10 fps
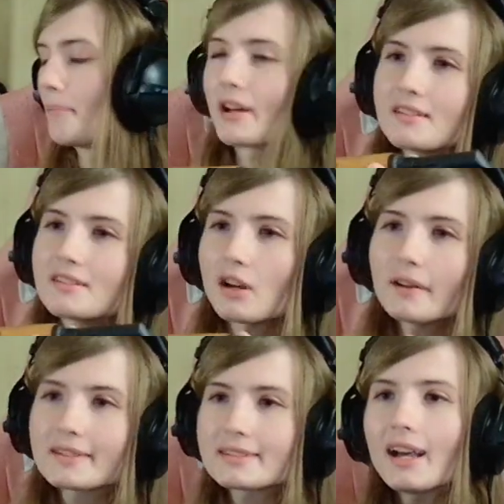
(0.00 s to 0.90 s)
buttons all
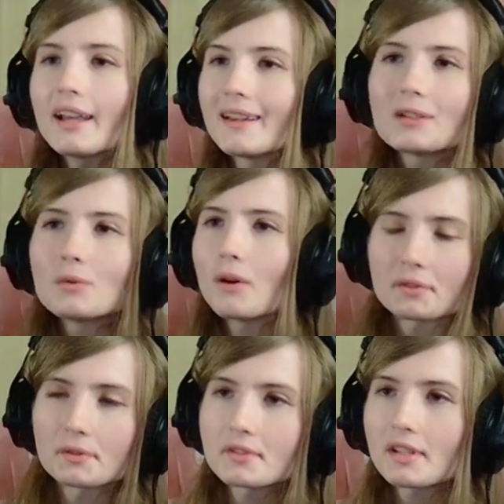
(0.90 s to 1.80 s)
on the side that do all
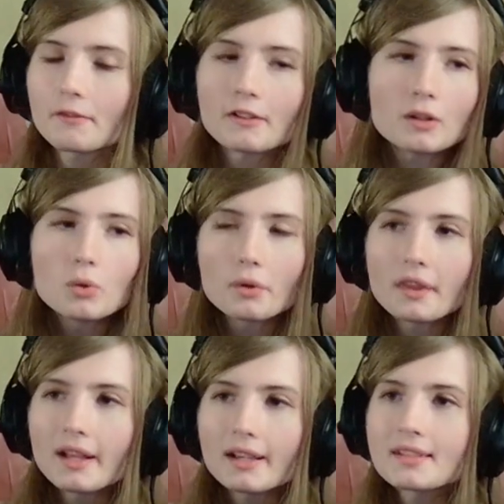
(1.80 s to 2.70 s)
sorts of different cool
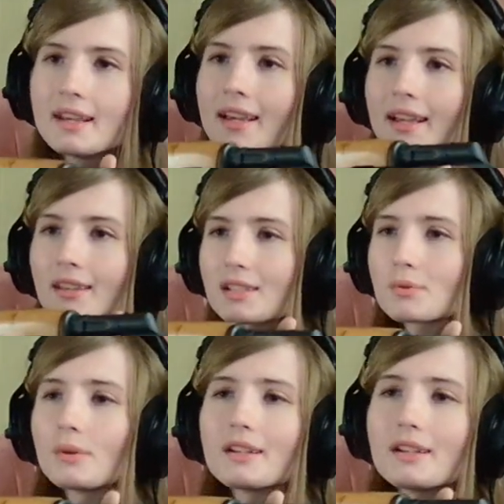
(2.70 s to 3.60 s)
things. This
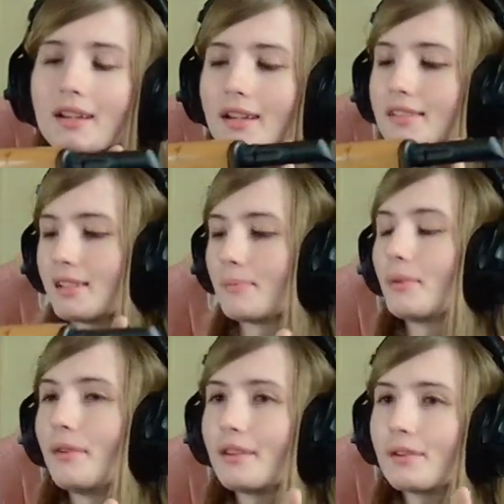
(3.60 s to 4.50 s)
one, simple.